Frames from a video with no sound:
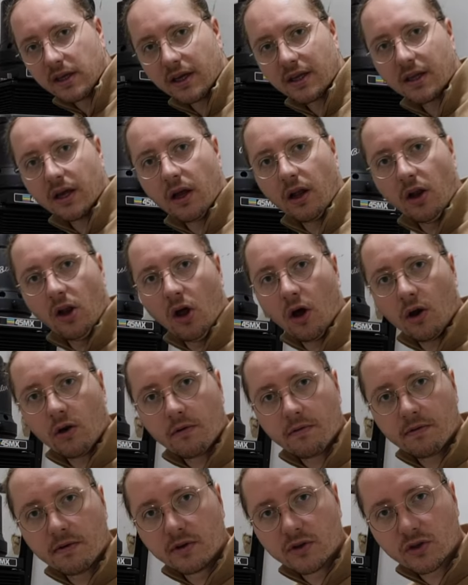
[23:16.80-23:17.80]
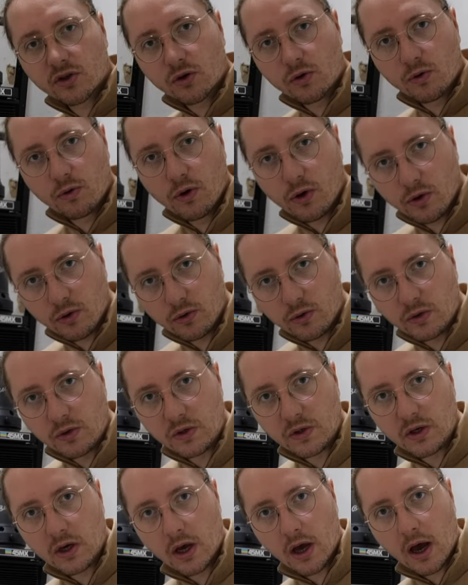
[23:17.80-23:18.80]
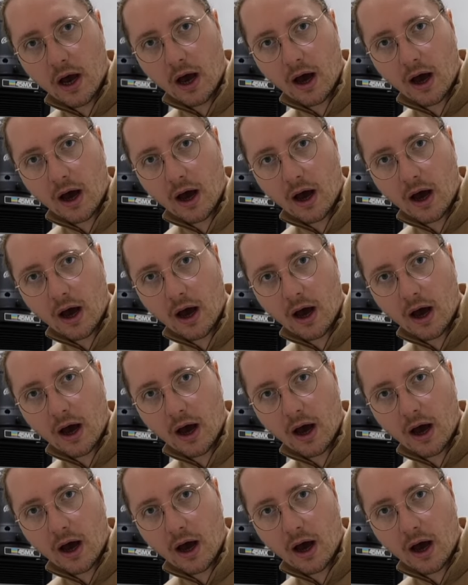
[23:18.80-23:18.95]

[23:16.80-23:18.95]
that a lot of the screws